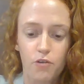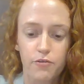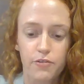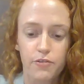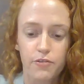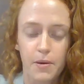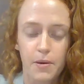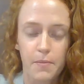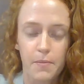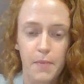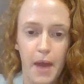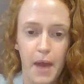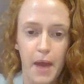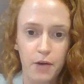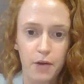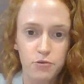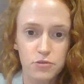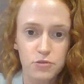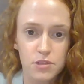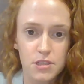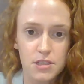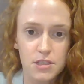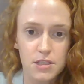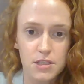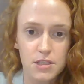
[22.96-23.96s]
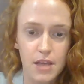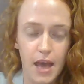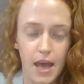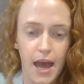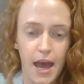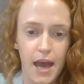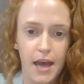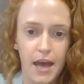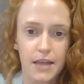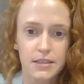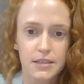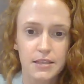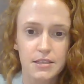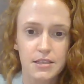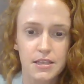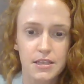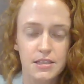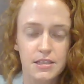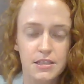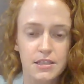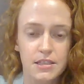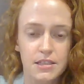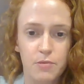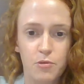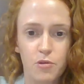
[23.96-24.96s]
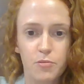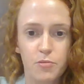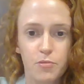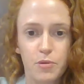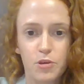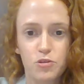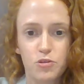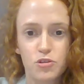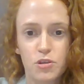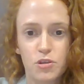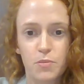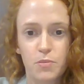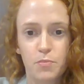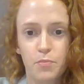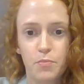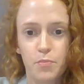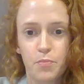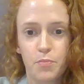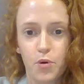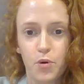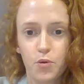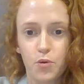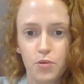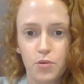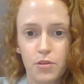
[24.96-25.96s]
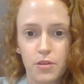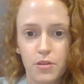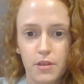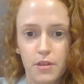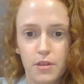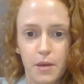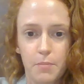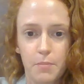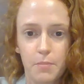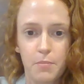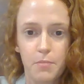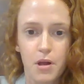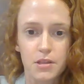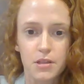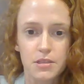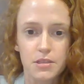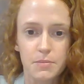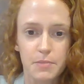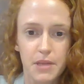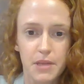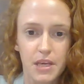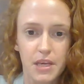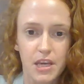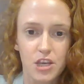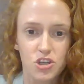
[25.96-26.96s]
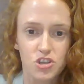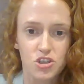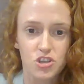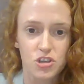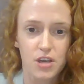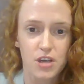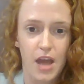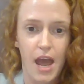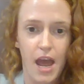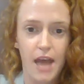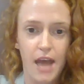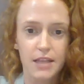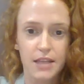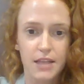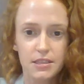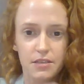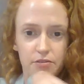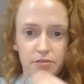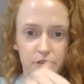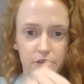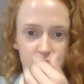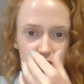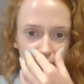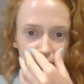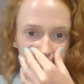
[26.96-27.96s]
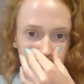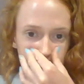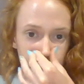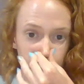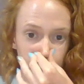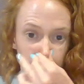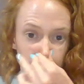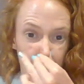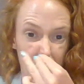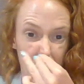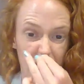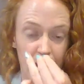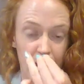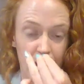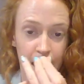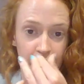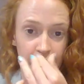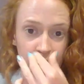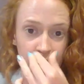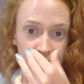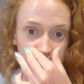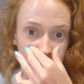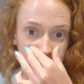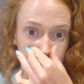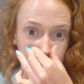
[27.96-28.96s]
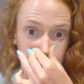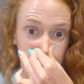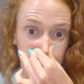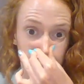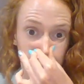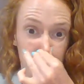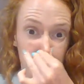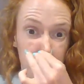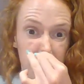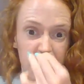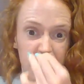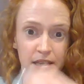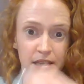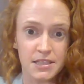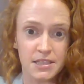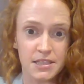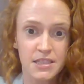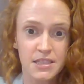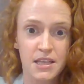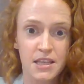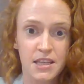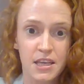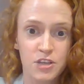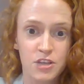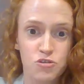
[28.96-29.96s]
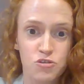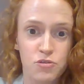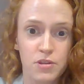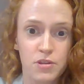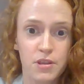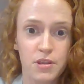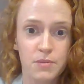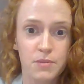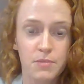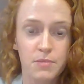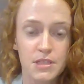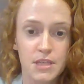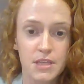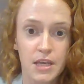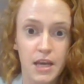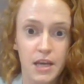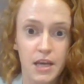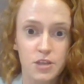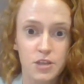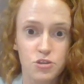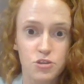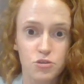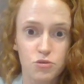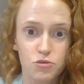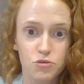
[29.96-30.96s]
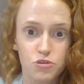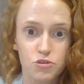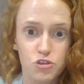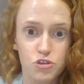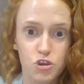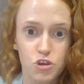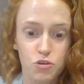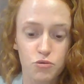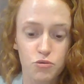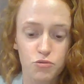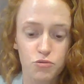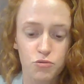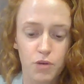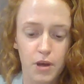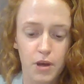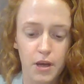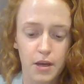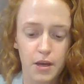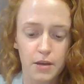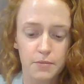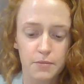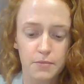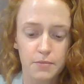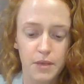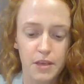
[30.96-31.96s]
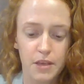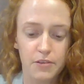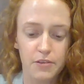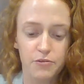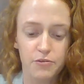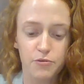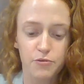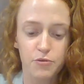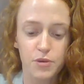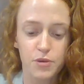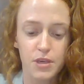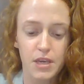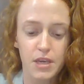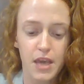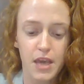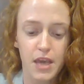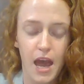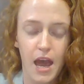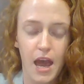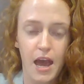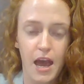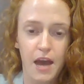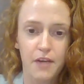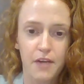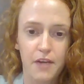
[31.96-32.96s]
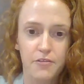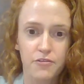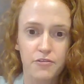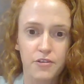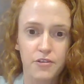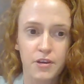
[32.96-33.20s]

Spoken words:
amounts, and this time we'll be using both multiplication and division. As you remember yesterday during the meeting, I told you if we have